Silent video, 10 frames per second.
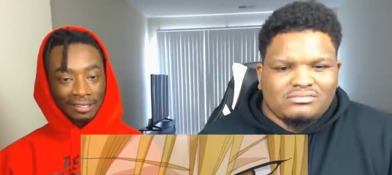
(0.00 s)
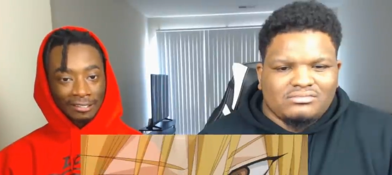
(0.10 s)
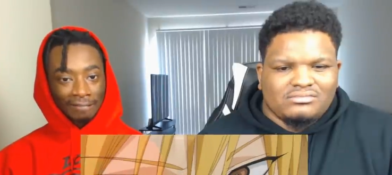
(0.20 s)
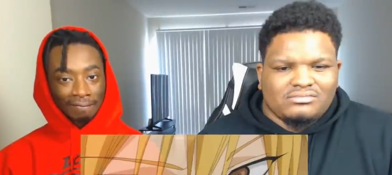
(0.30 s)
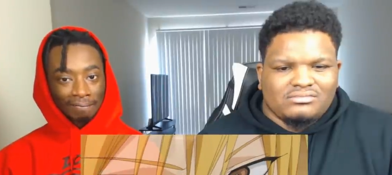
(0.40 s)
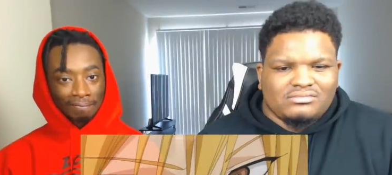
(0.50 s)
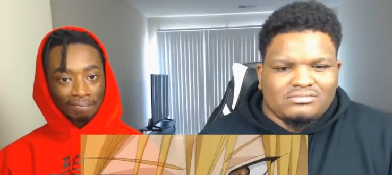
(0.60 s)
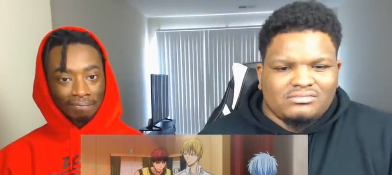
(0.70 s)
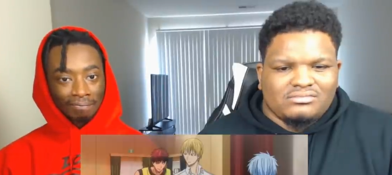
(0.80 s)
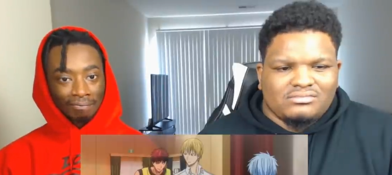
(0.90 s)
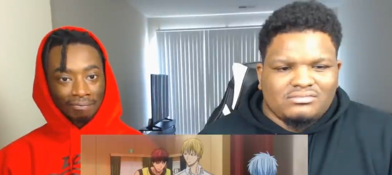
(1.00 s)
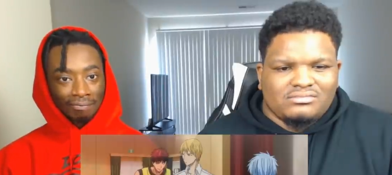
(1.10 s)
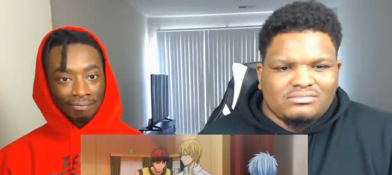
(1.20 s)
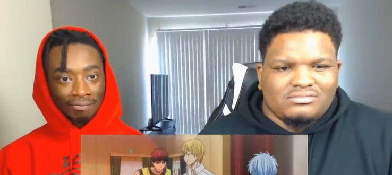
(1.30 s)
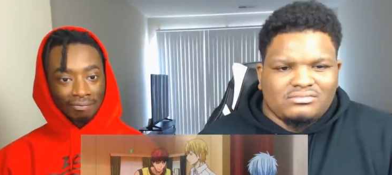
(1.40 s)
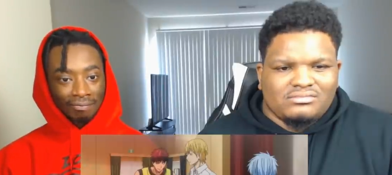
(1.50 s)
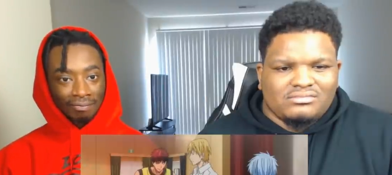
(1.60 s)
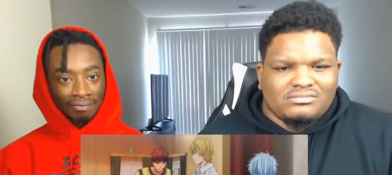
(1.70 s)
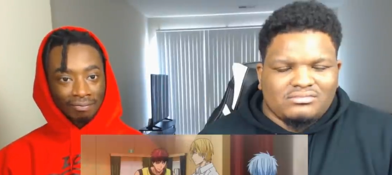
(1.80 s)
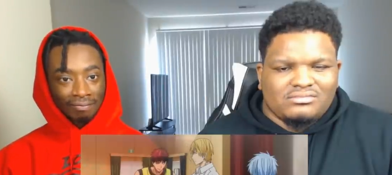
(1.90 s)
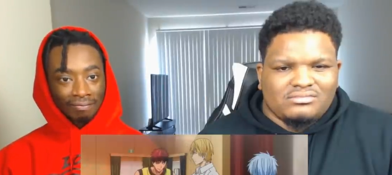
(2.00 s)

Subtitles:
[no speech]